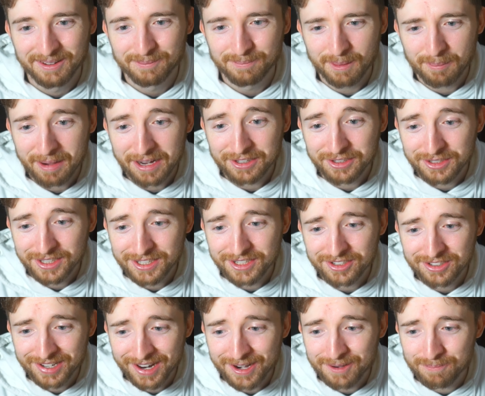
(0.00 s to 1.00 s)
My man, you need
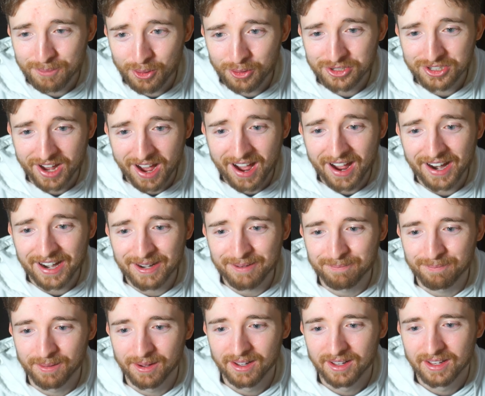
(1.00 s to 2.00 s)
to take more
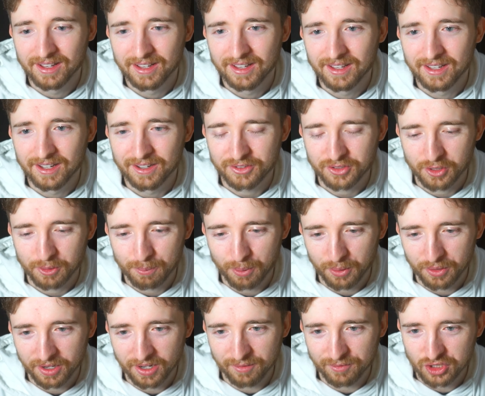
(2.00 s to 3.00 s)
time. I'm just going to
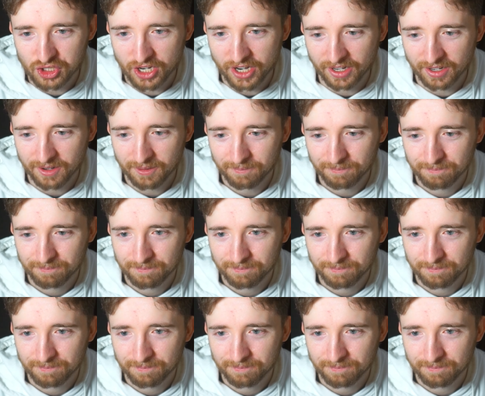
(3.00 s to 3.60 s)
put in another check.